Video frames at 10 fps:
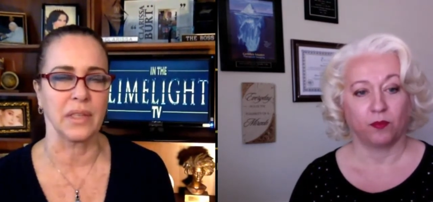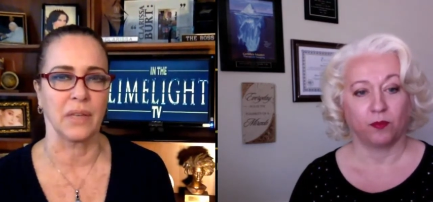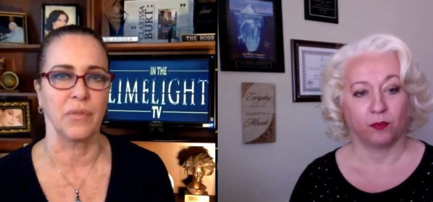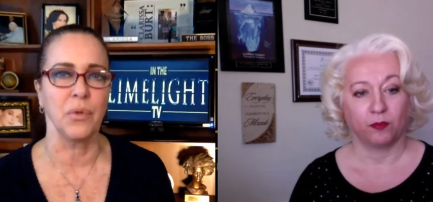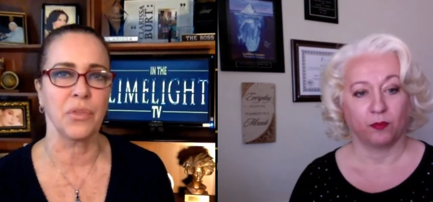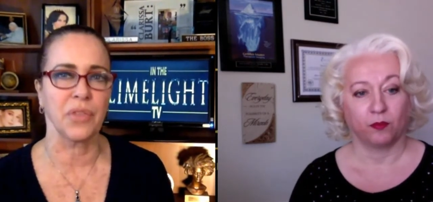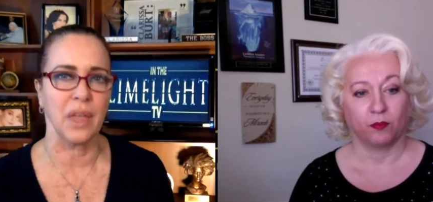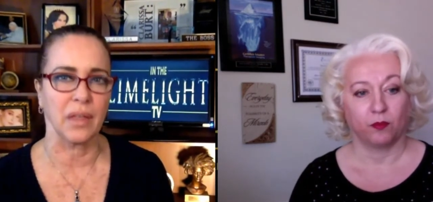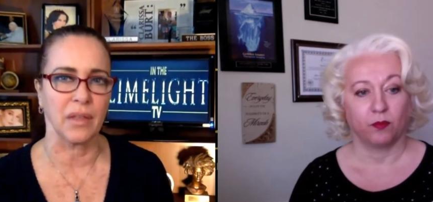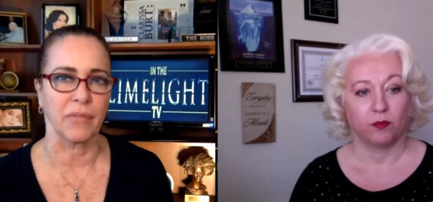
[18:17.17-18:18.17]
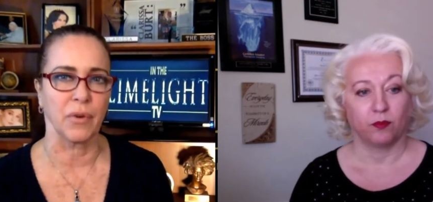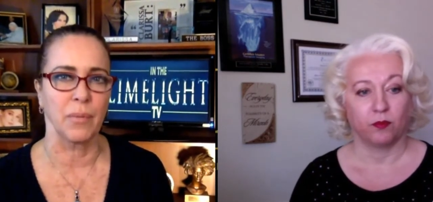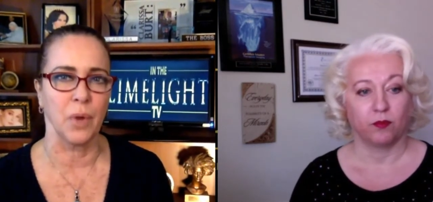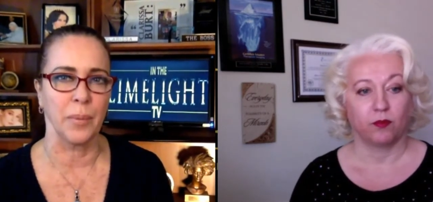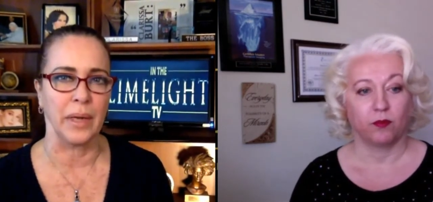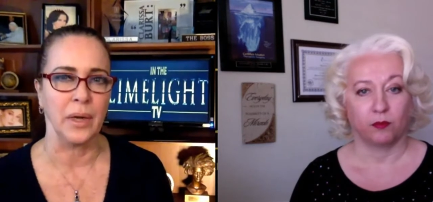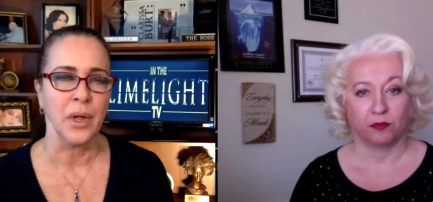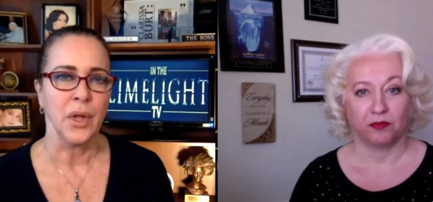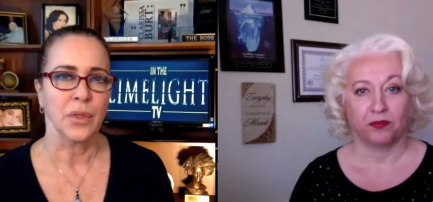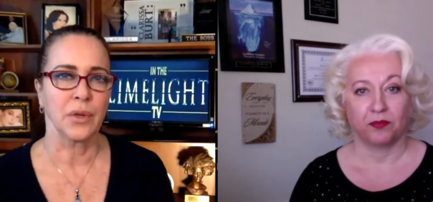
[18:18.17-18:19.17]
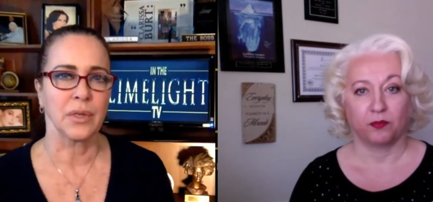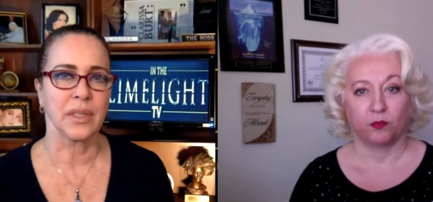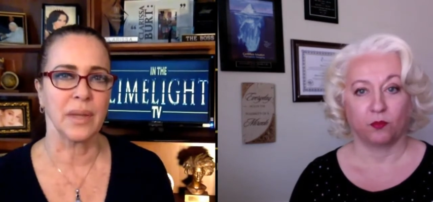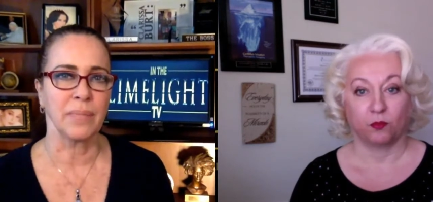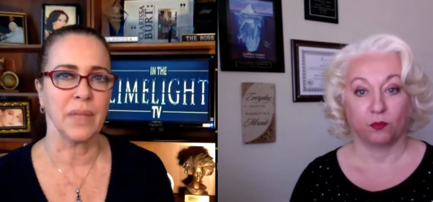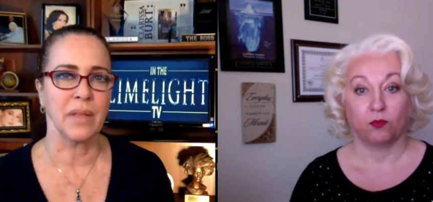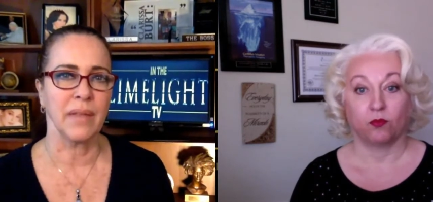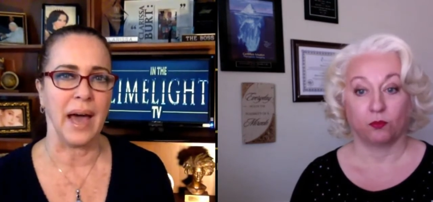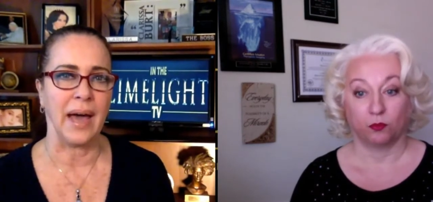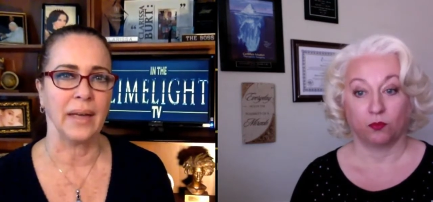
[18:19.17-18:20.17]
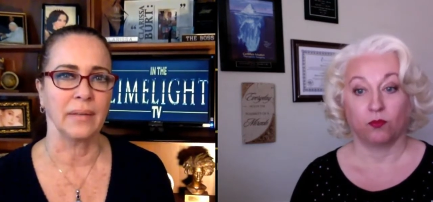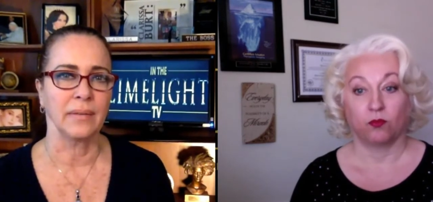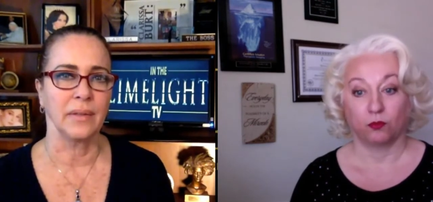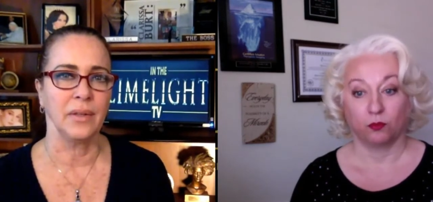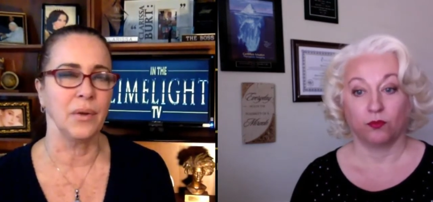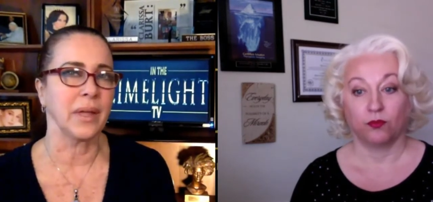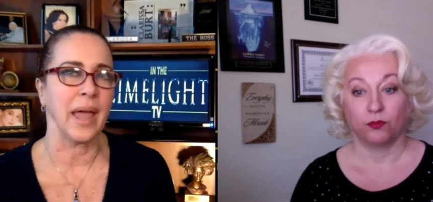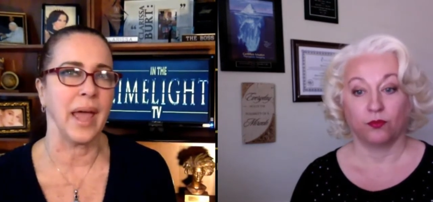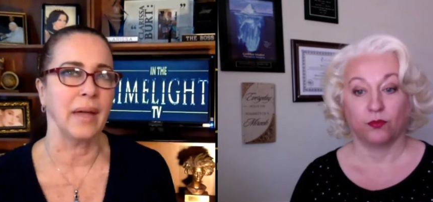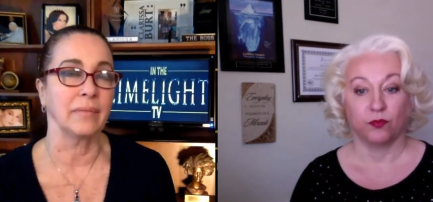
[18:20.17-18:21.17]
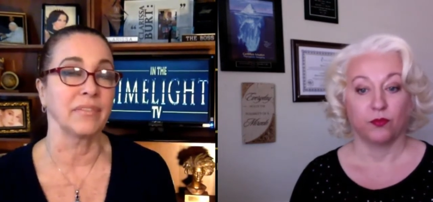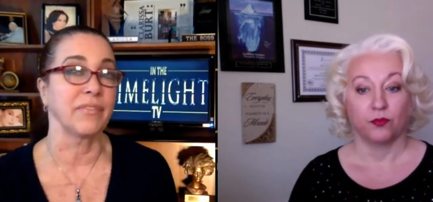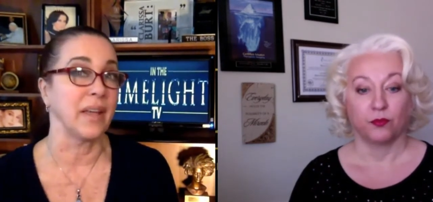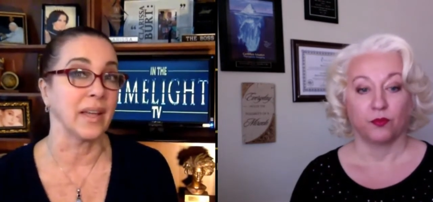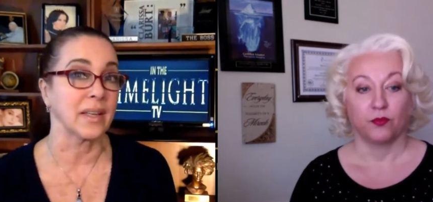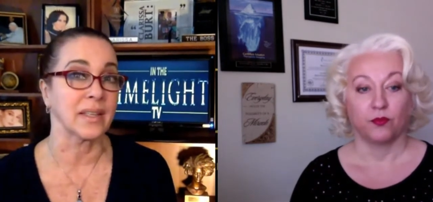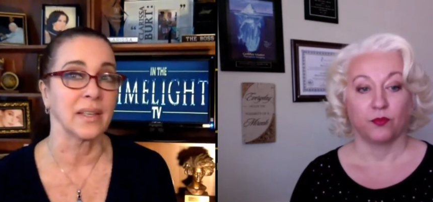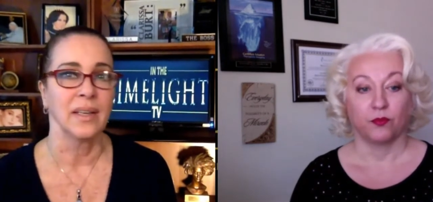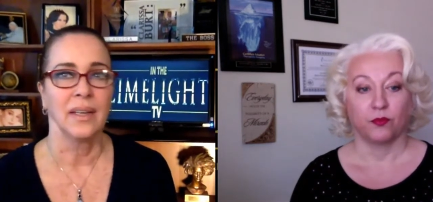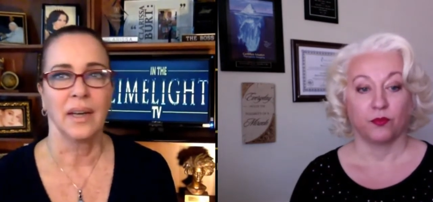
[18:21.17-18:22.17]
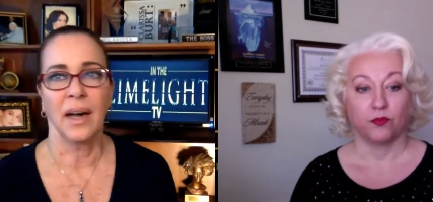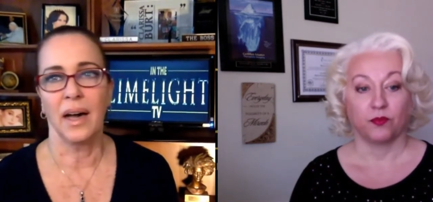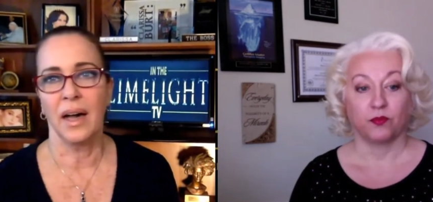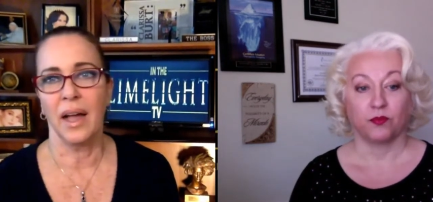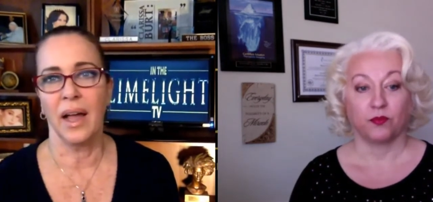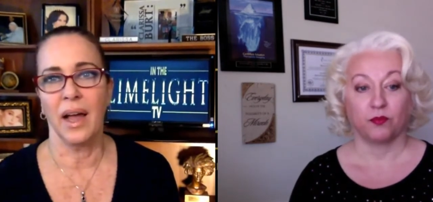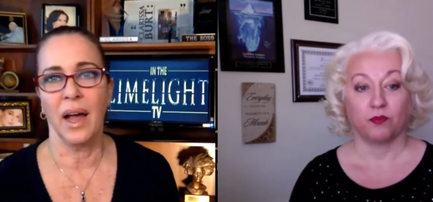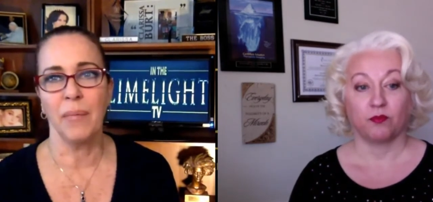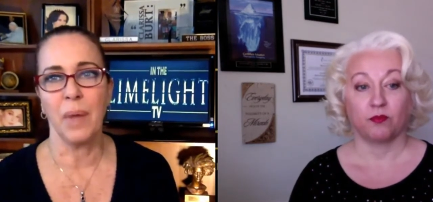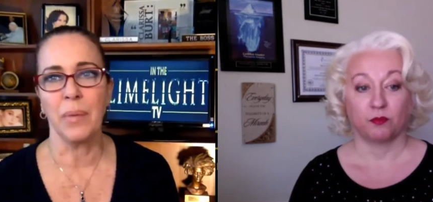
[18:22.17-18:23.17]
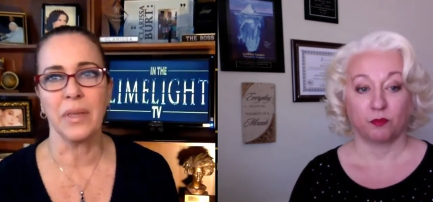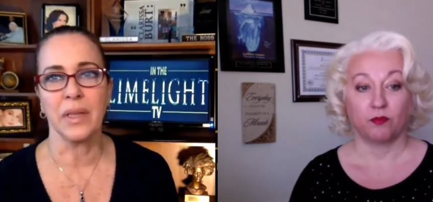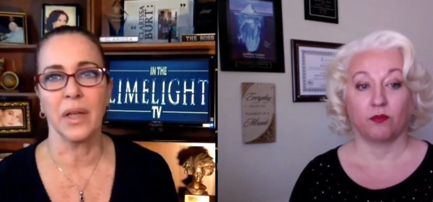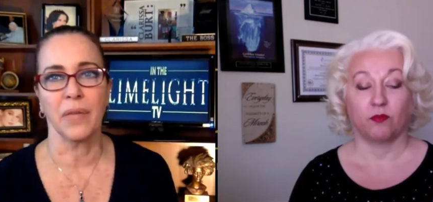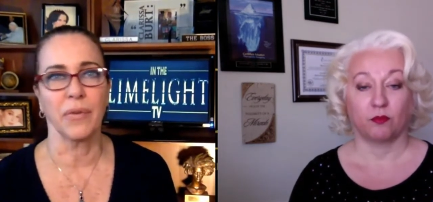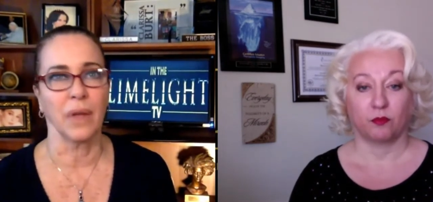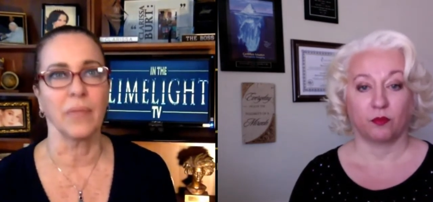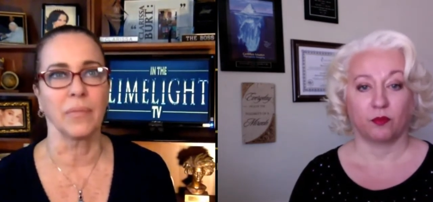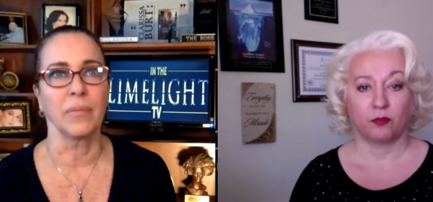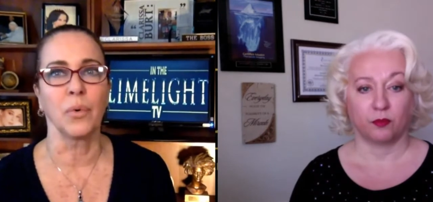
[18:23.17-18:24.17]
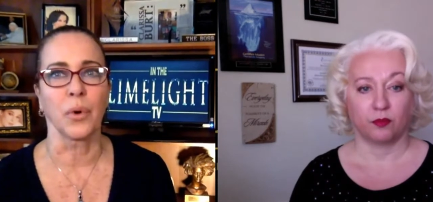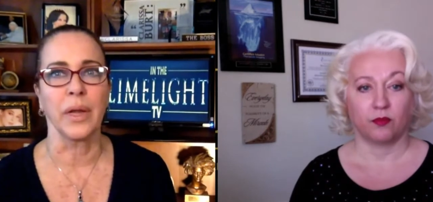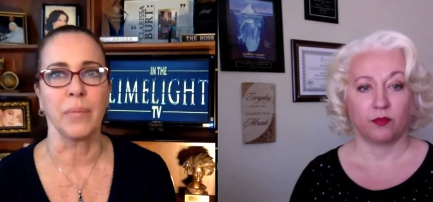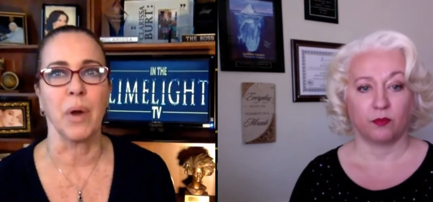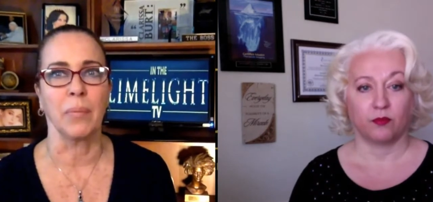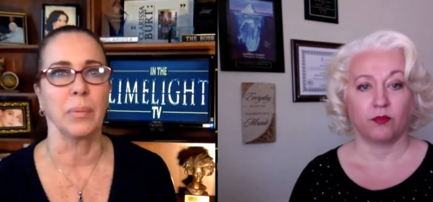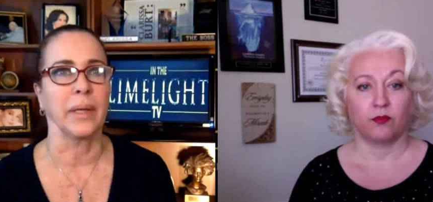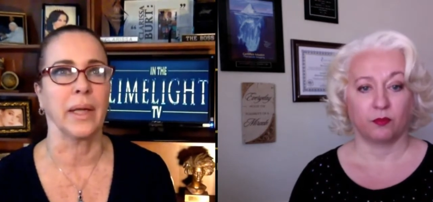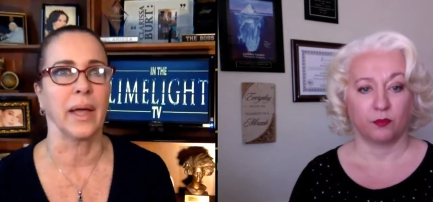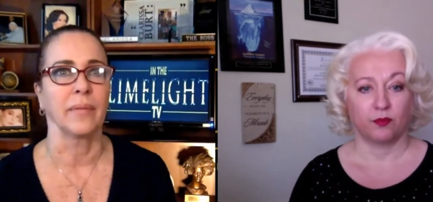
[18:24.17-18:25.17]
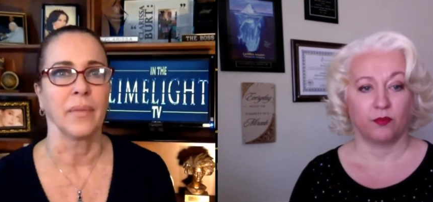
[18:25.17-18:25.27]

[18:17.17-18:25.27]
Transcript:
Speaker 1: And if you think that for a moment there is something that you can't fix, uh, uh, I'm, I'm going to tell you, for, uh, Maureen probably can,